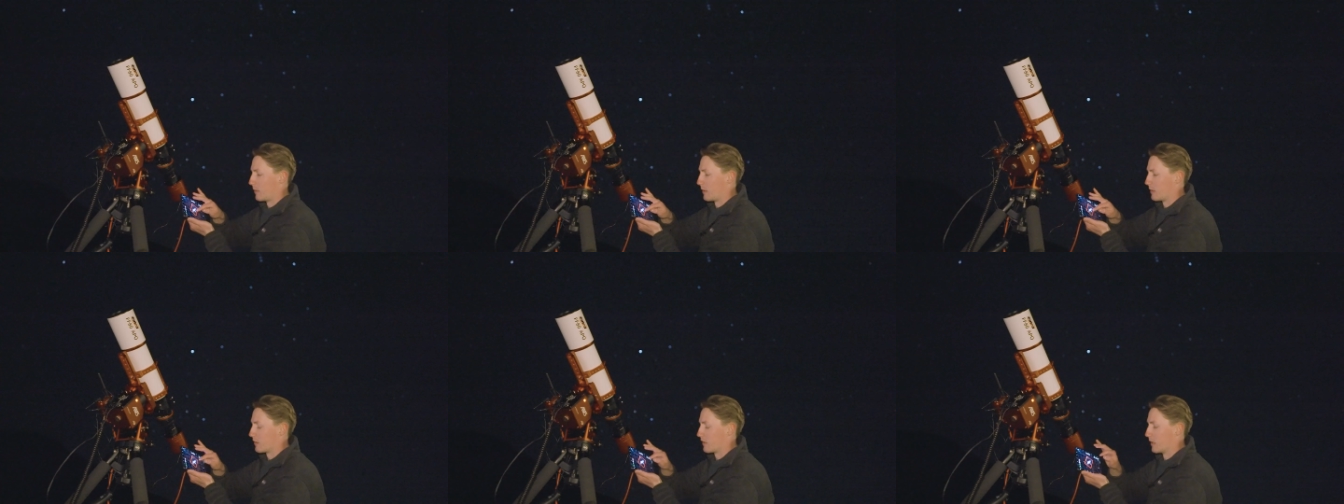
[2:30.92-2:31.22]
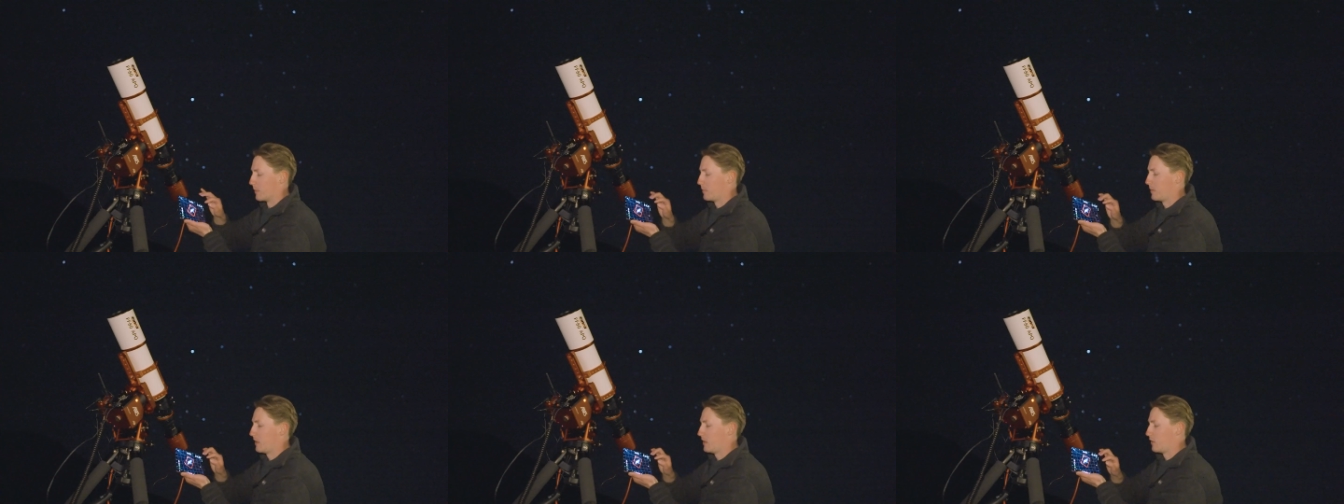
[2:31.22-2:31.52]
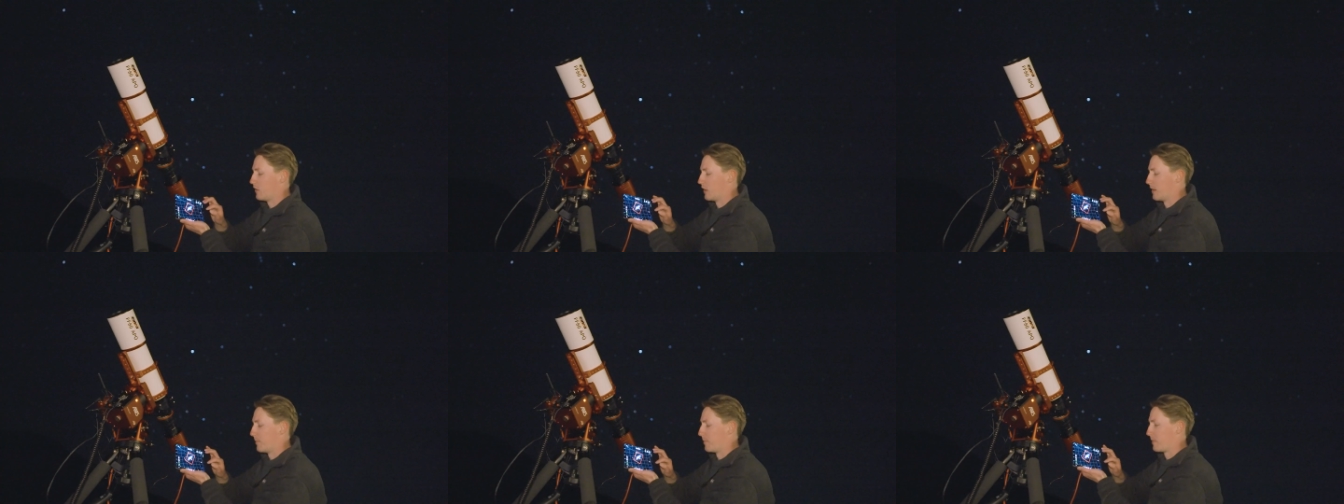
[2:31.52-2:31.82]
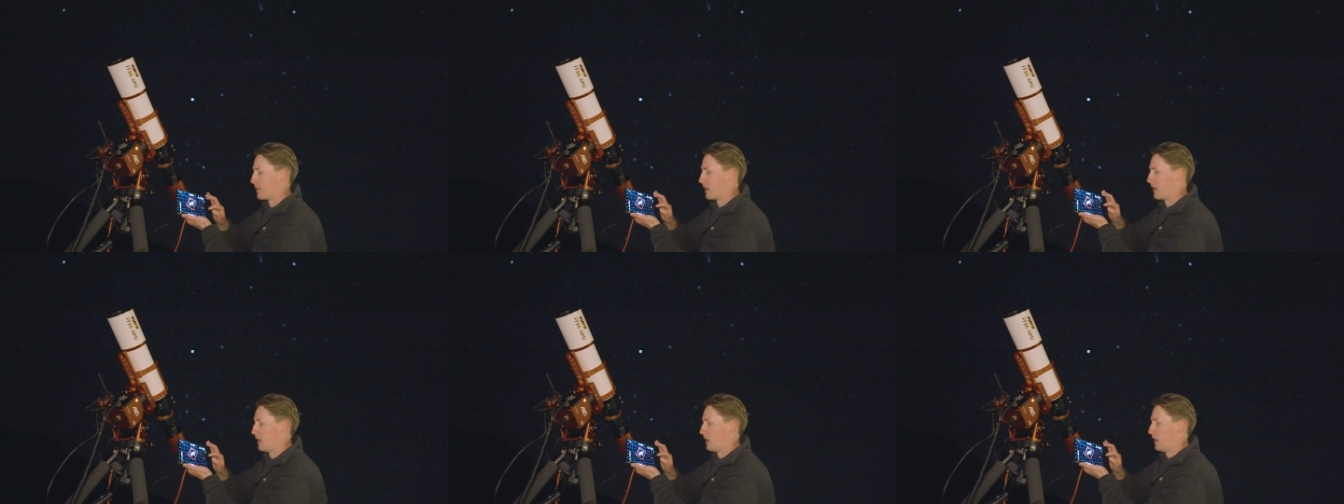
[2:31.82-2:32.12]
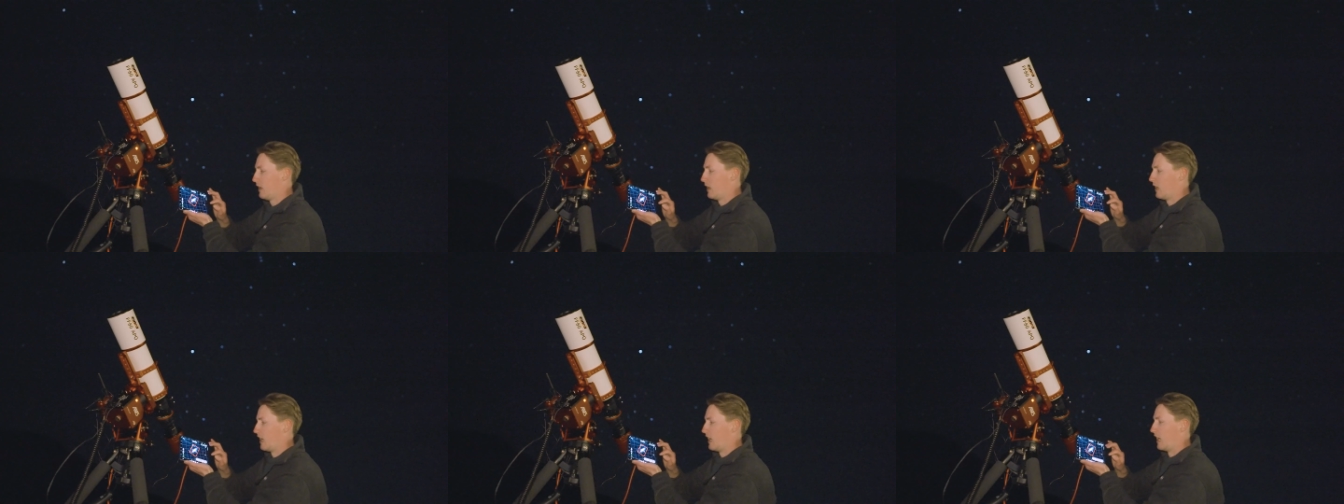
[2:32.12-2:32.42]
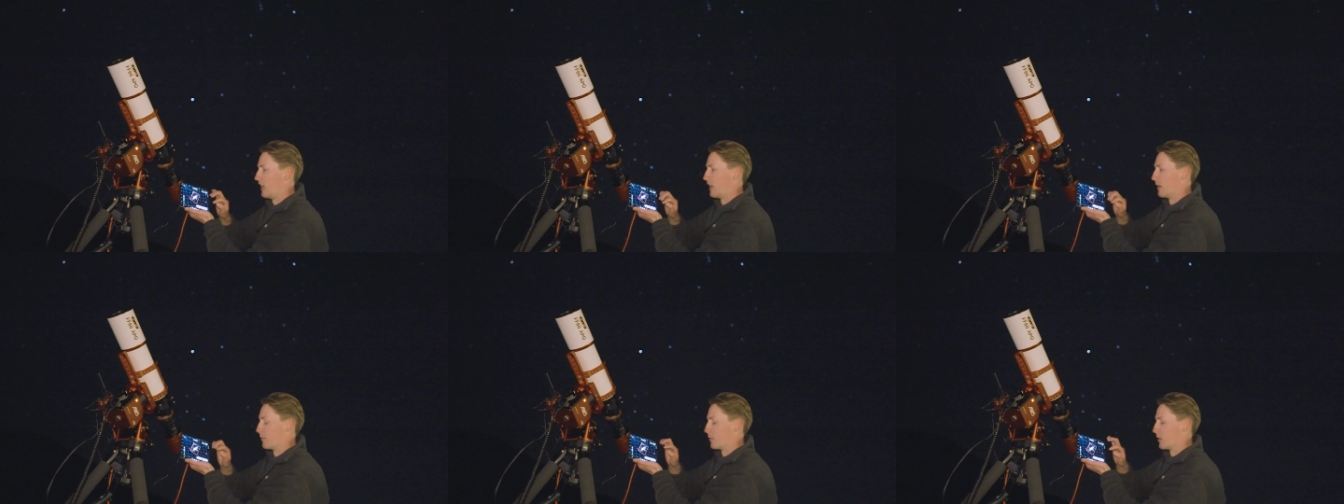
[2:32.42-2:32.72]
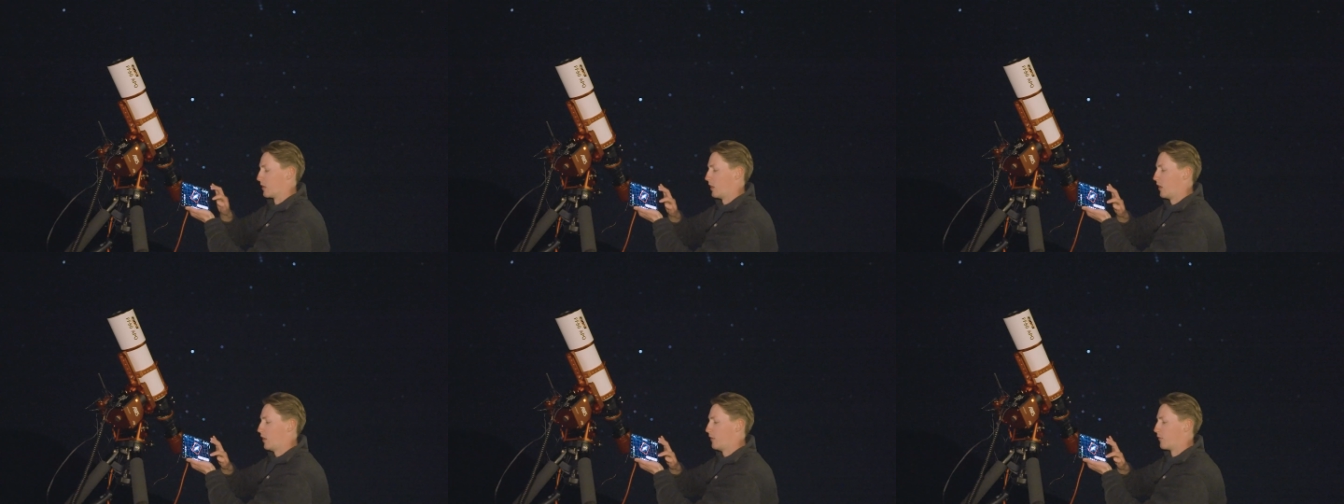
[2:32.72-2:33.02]
which meant our time for observing during this
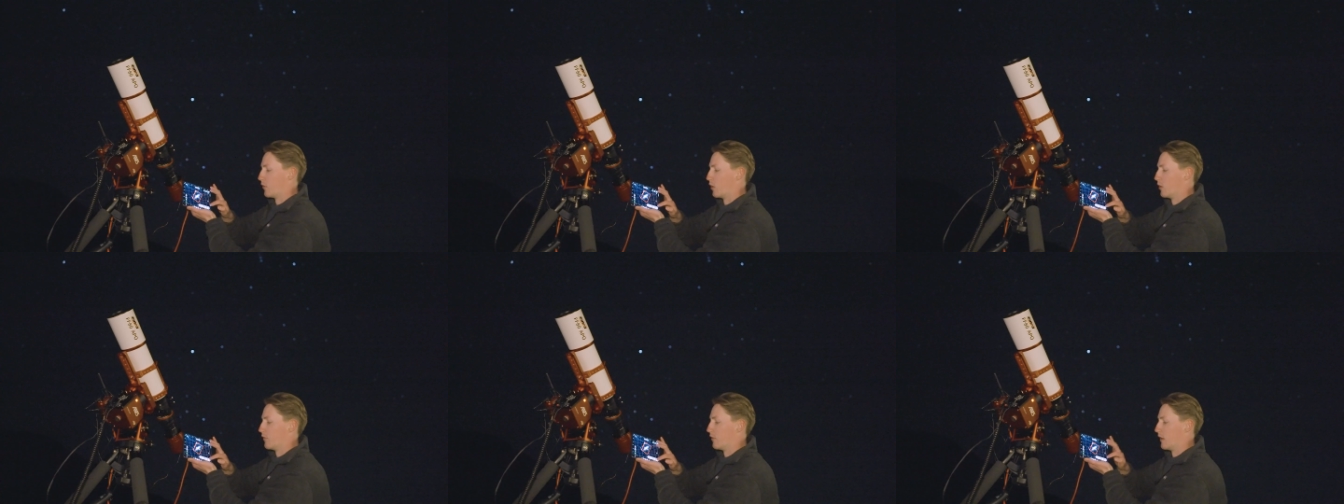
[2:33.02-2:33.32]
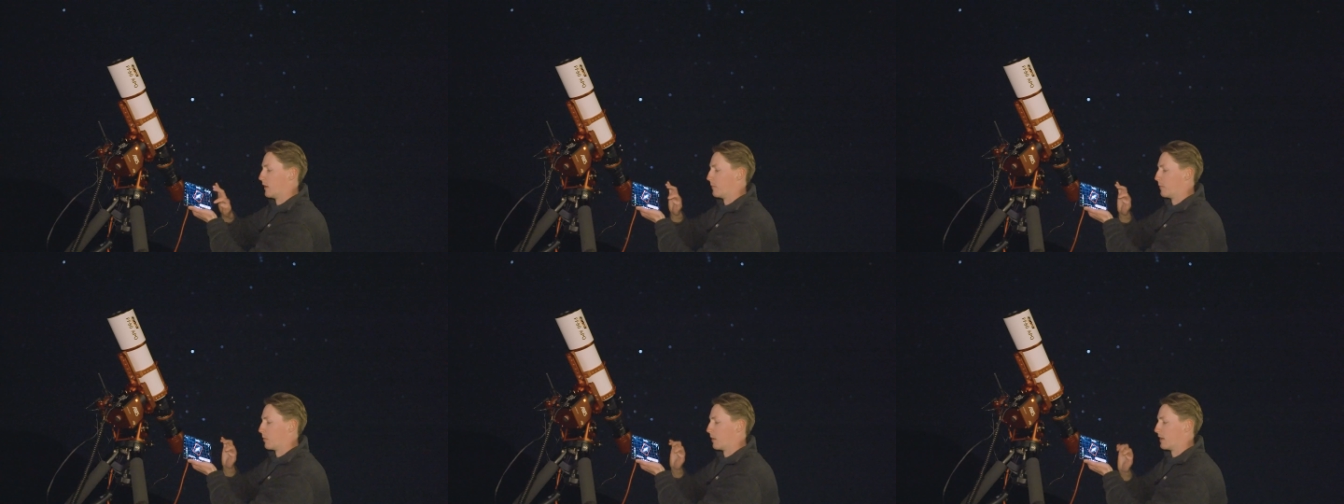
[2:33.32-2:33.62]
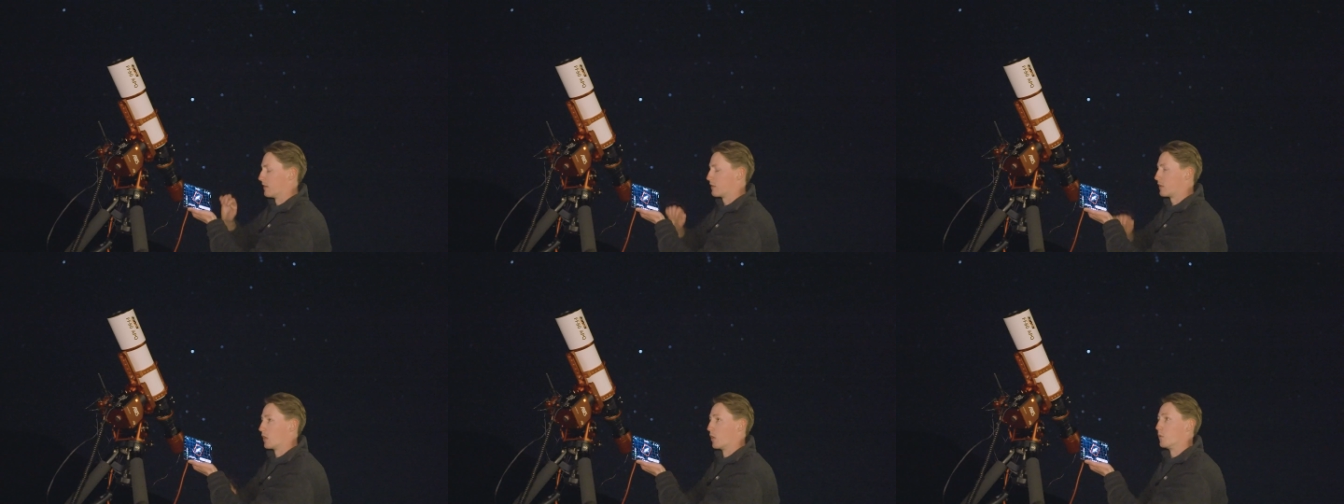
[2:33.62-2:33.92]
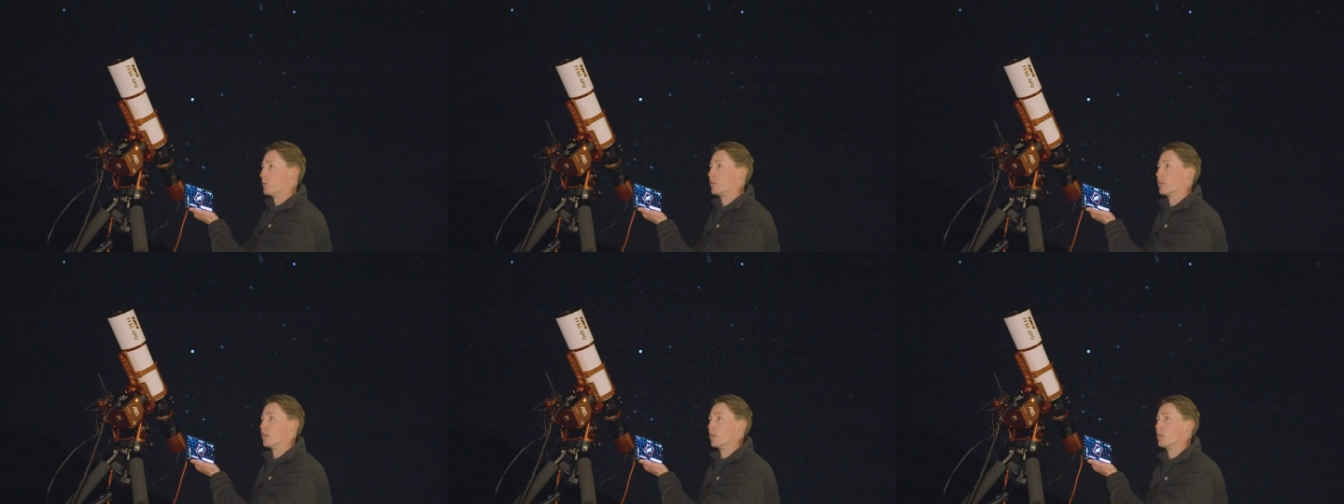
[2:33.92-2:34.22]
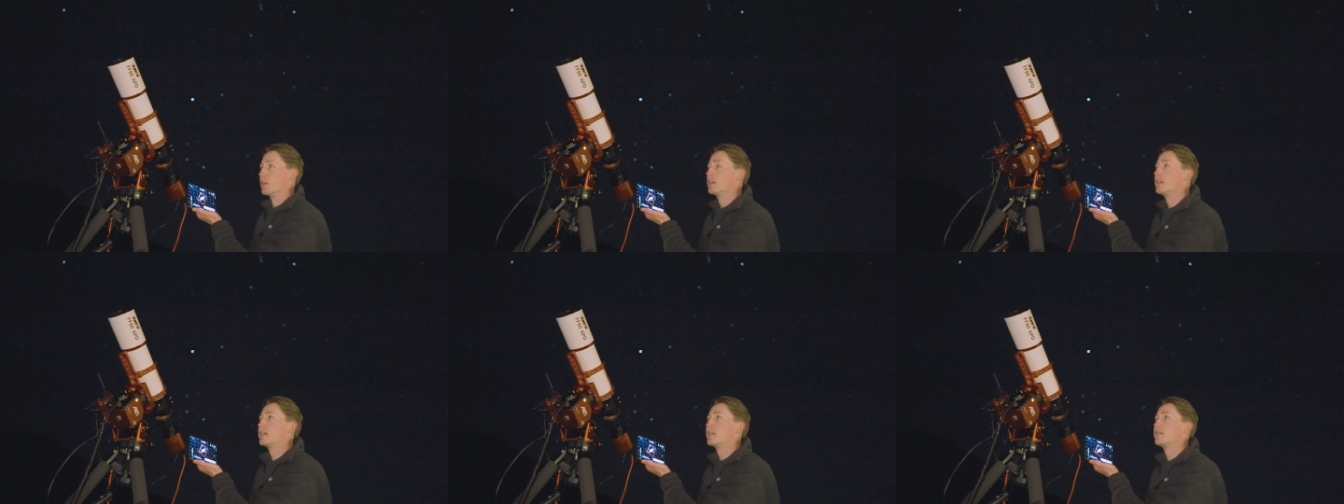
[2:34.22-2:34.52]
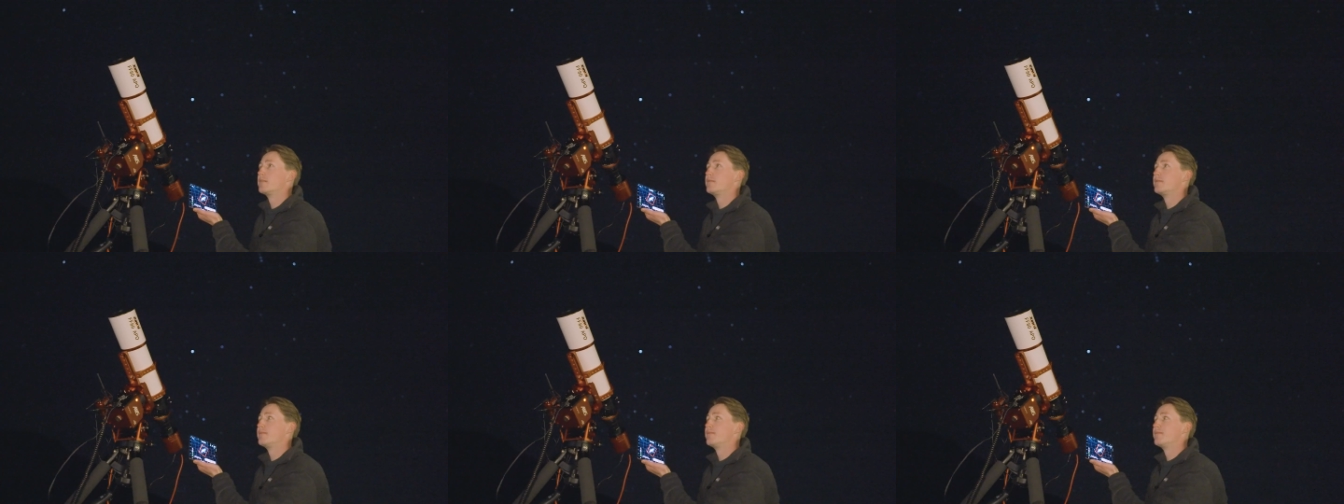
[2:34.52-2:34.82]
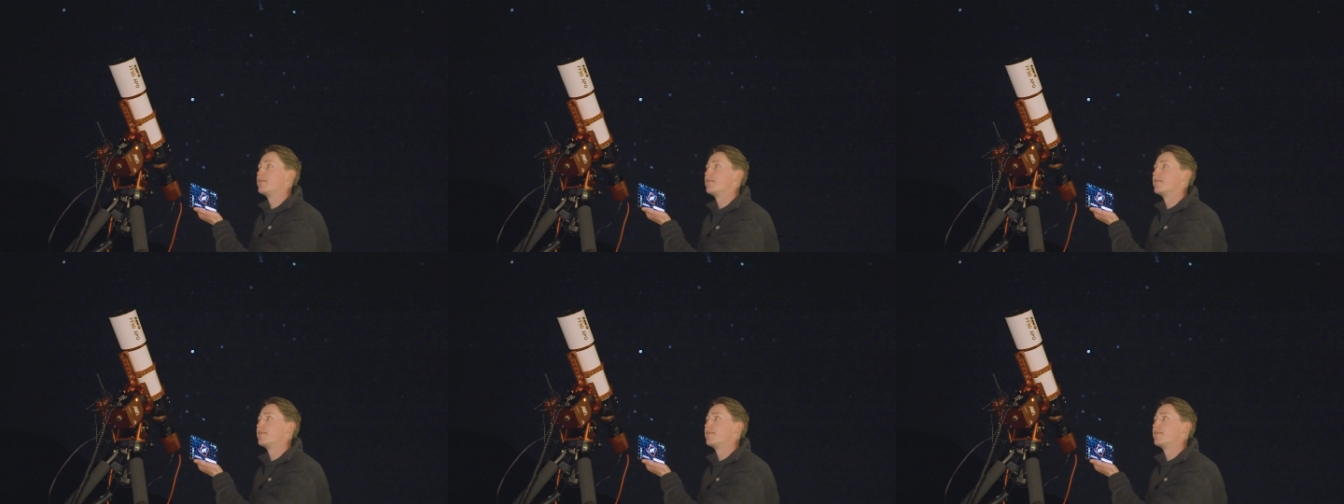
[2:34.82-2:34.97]
adventure was going to be severely limited. We